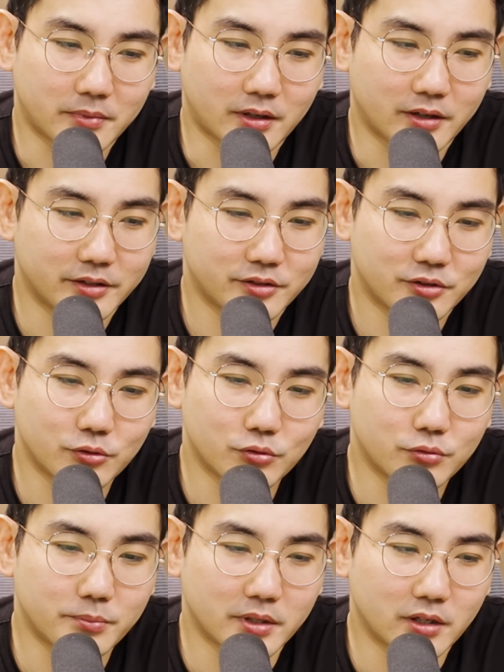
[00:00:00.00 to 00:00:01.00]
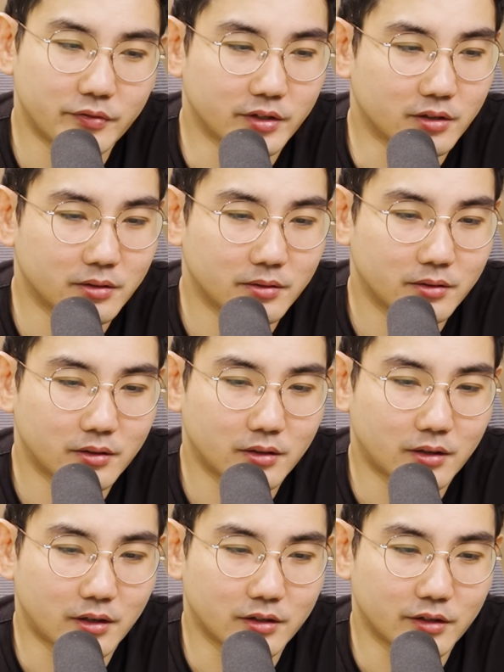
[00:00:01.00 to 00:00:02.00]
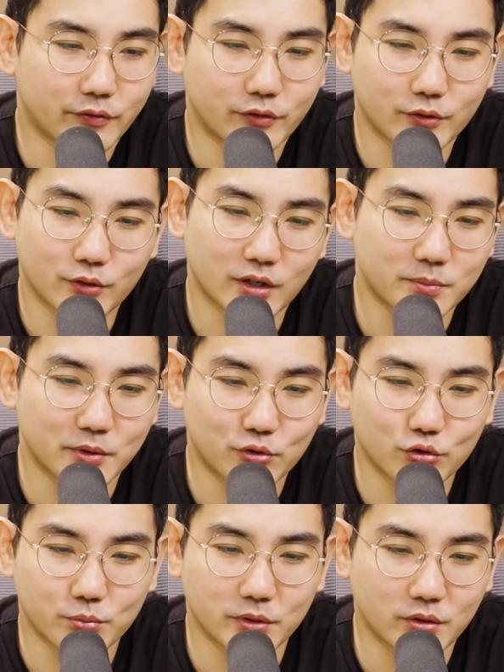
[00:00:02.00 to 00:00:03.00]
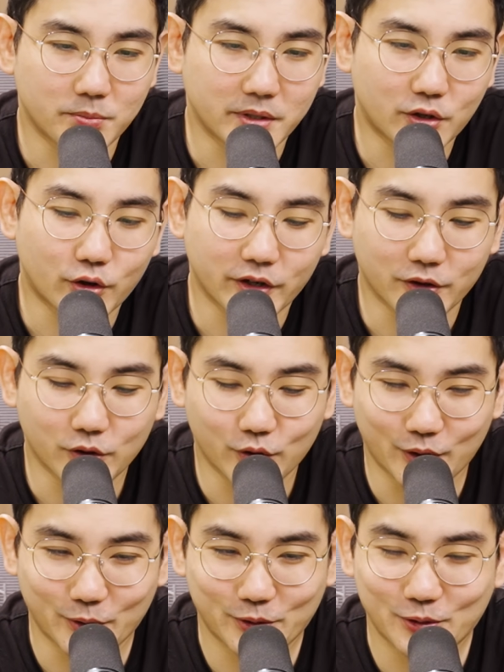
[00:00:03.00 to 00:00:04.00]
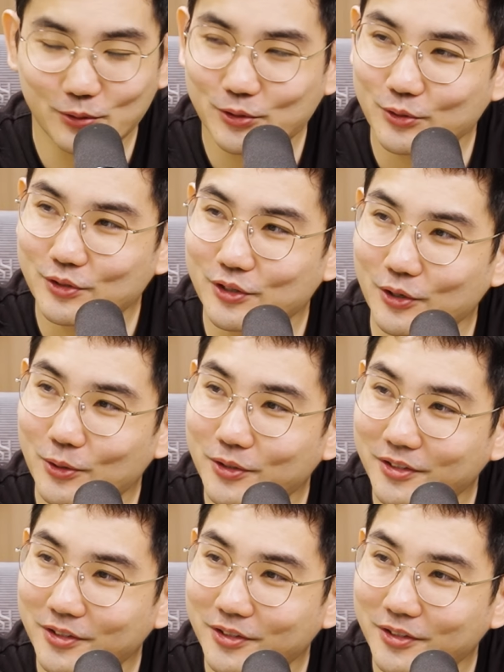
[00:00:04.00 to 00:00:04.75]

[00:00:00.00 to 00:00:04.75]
I still believe in. If you ask me to choose between Bitcoin and gold, I'll still choose gold.